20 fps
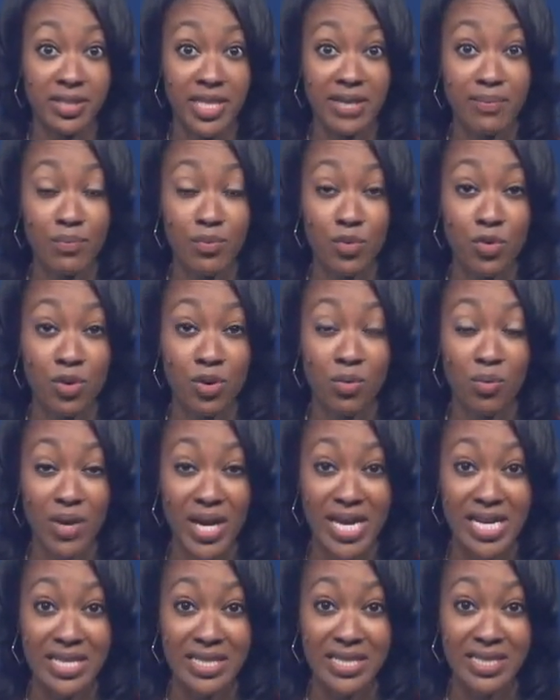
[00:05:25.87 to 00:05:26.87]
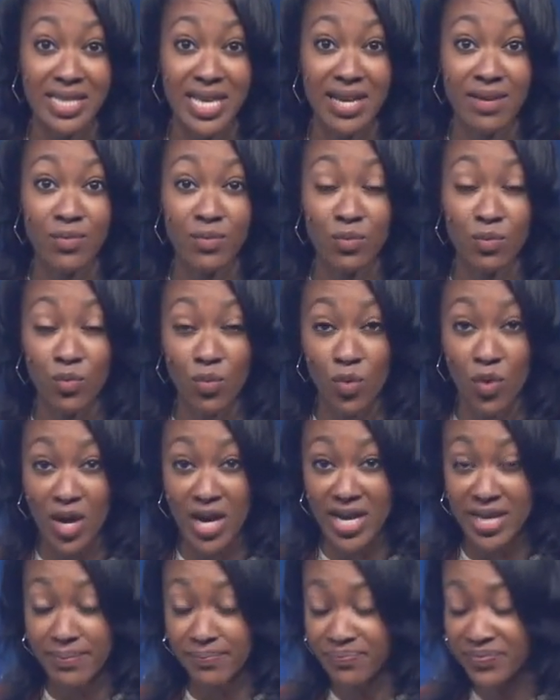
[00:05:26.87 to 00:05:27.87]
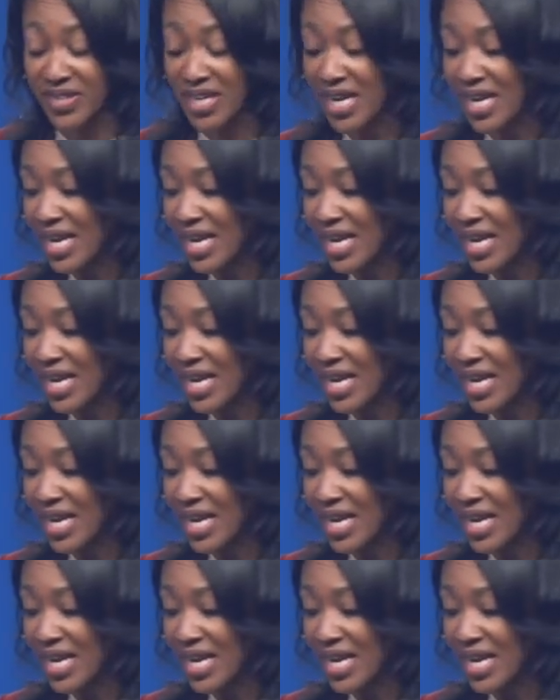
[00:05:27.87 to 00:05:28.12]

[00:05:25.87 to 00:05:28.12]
in more ways than one.